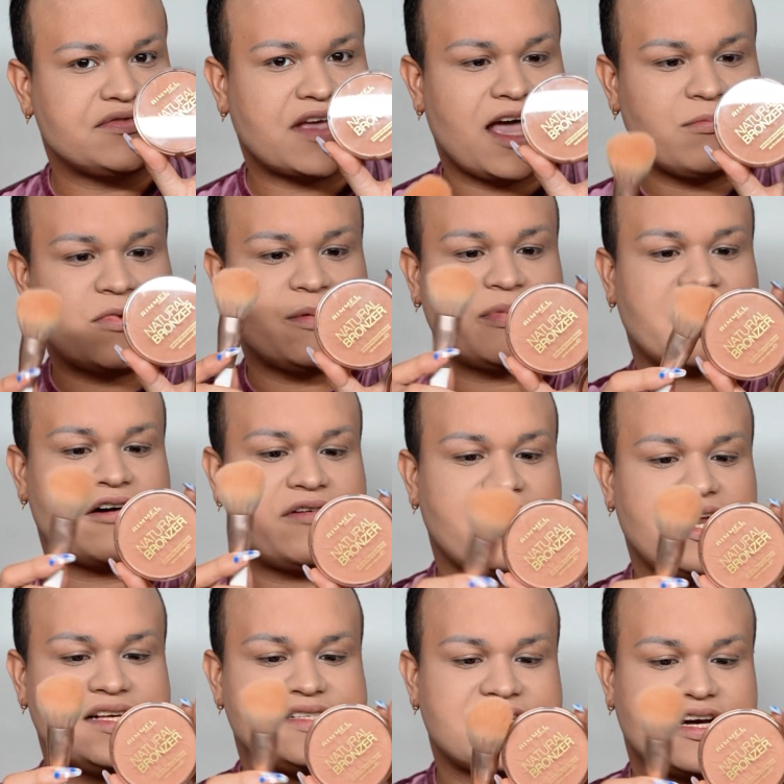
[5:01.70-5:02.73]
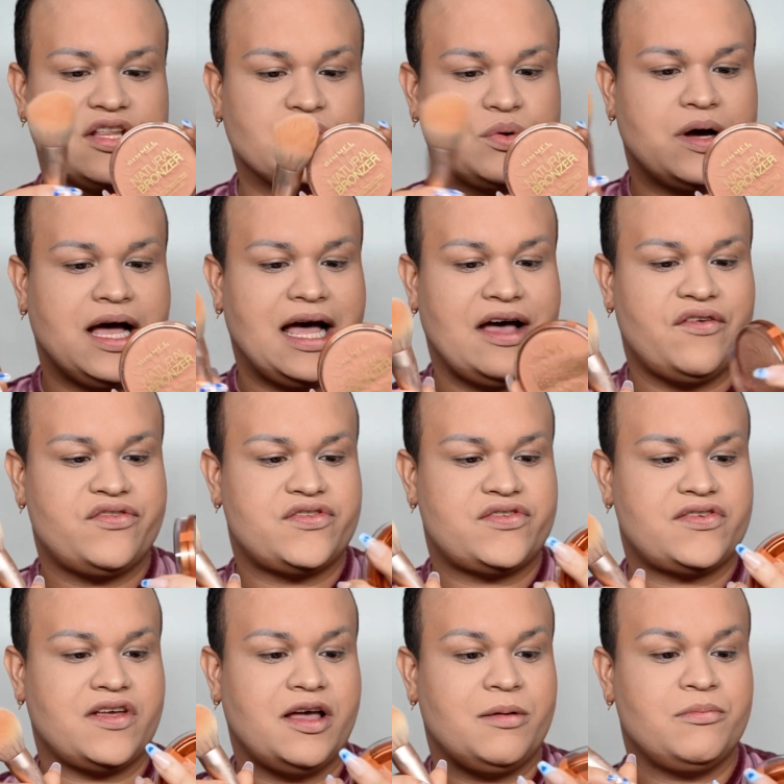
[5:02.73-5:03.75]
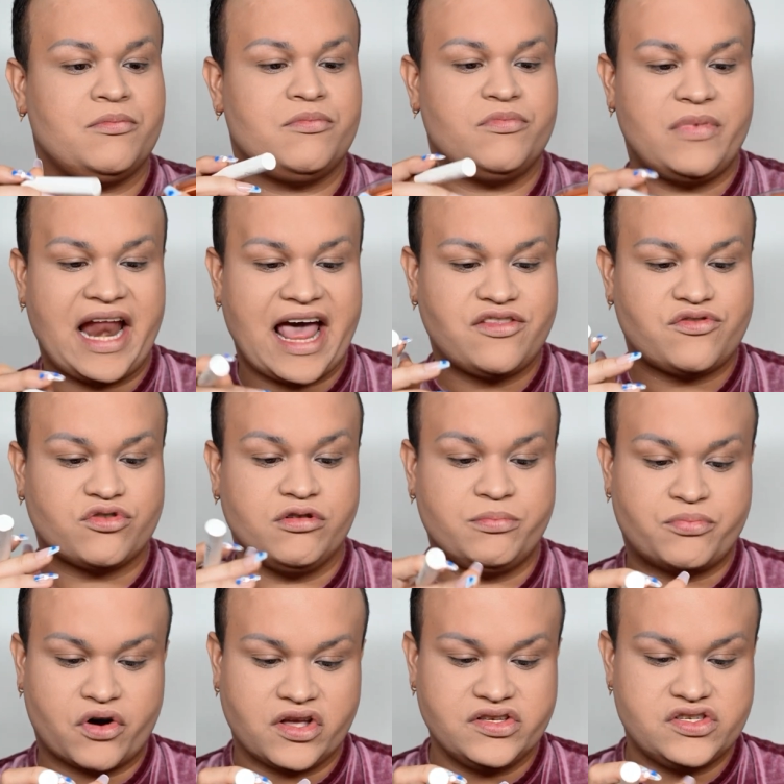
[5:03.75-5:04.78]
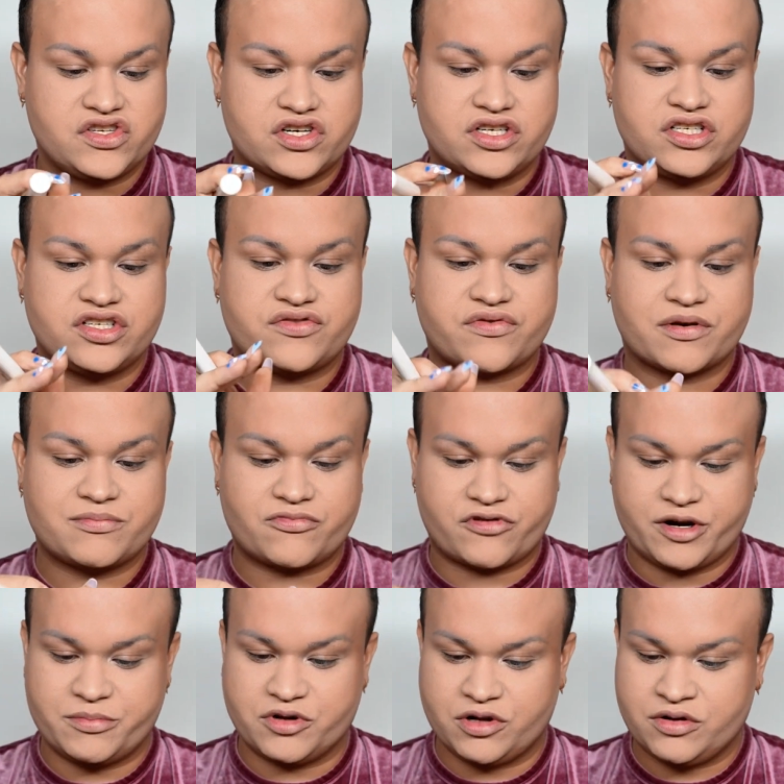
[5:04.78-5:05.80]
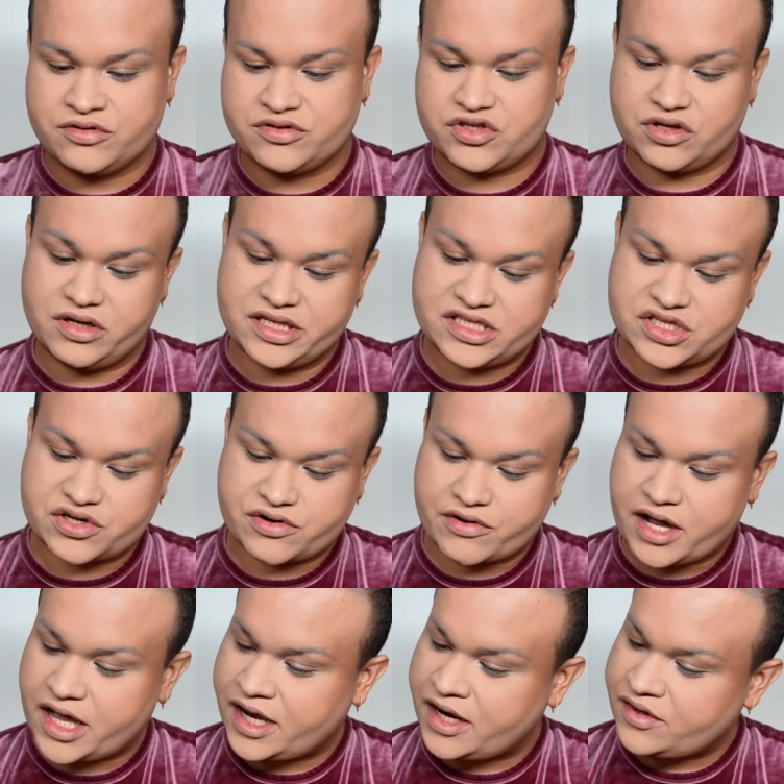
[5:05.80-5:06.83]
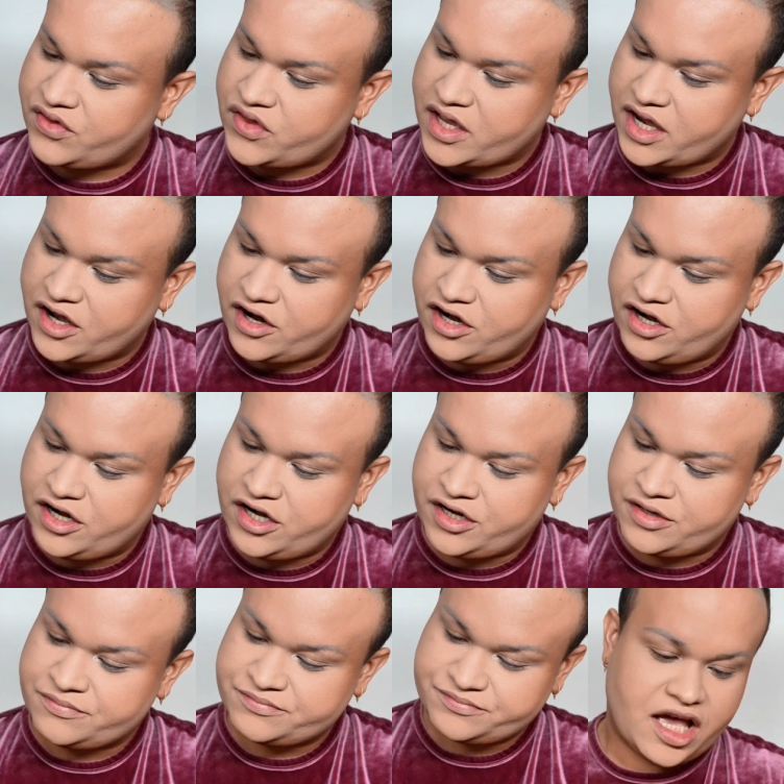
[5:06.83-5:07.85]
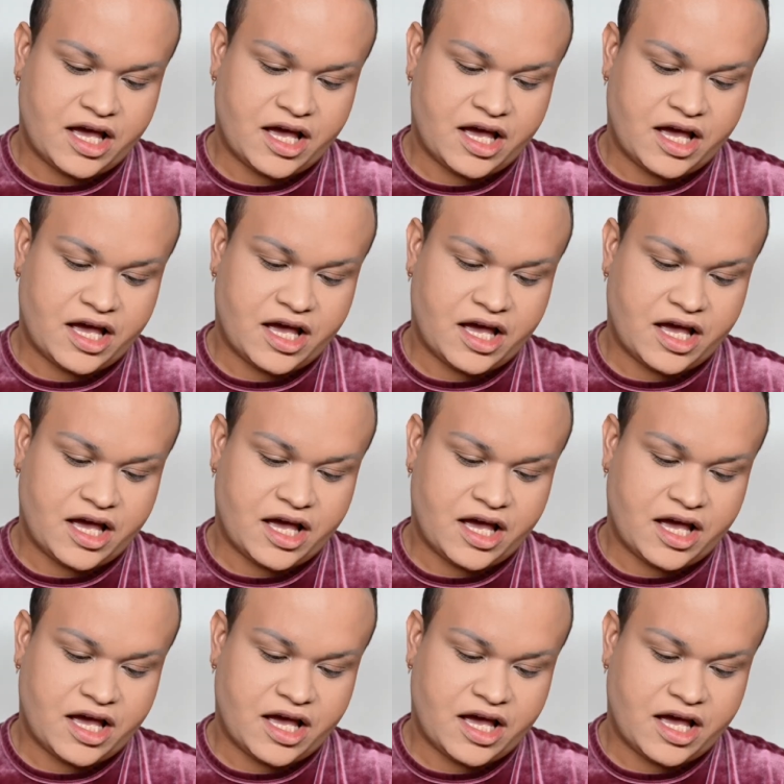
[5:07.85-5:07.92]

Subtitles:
camera, but I realized that I do have some natural bronzers from Rimmel. So let's try their...